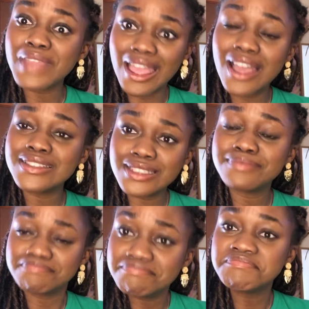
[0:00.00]
as a
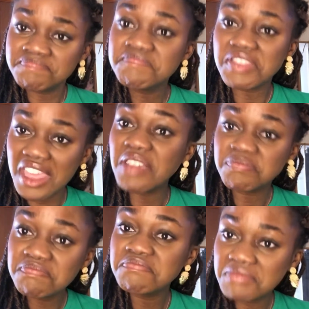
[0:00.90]
thing.
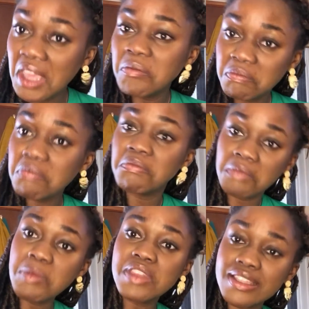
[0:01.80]
Yeah,
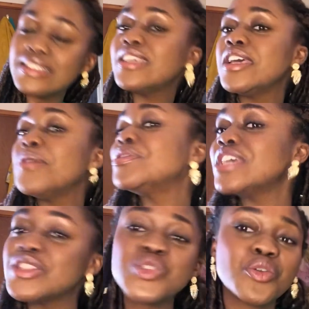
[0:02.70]
I'm sassy. But
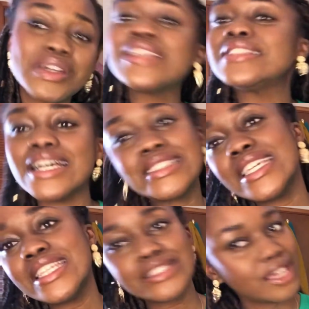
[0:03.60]
Jen's not really sassy,
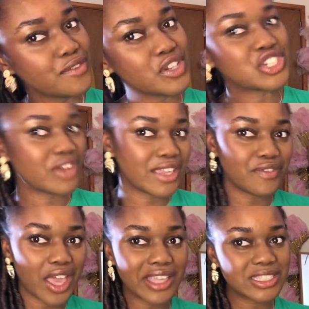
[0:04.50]
and it's kind of frustrating for
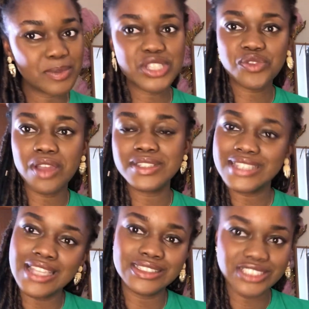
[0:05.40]
her to be described as
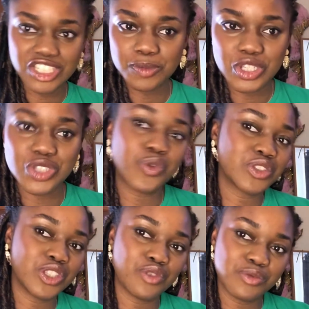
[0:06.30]
sassy just because she walks
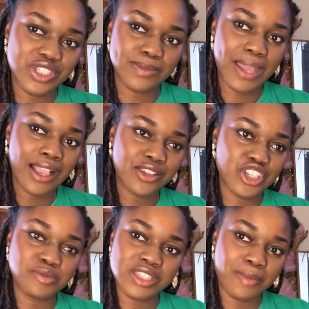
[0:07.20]
in the room and she's black and she
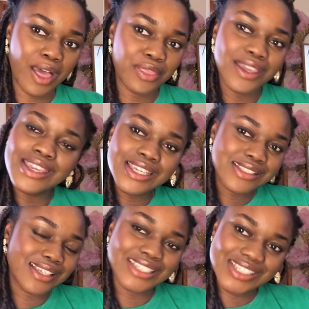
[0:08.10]
opens her mouth.
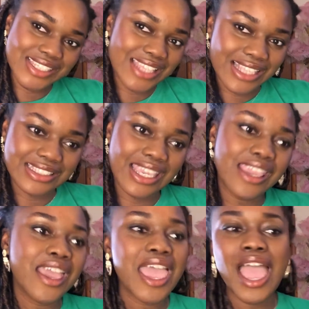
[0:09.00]
Suddenly she's sassy.
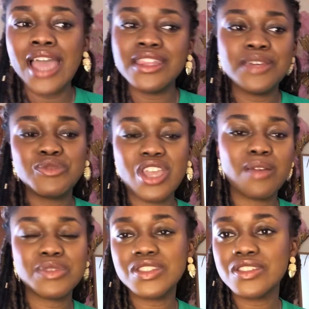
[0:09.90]
And then
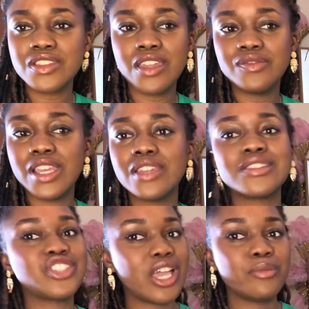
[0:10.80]
jam is just kind of like
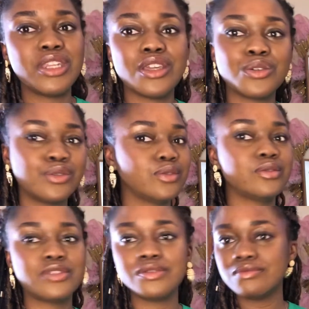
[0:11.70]
jam in it,
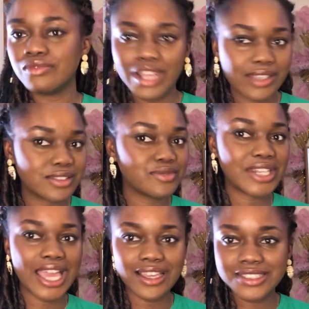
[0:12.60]
cool. Rest,
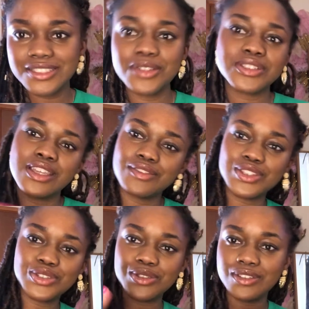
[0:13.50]
relax. So it's kind of the
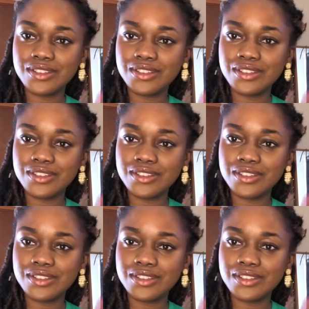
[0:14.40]
two,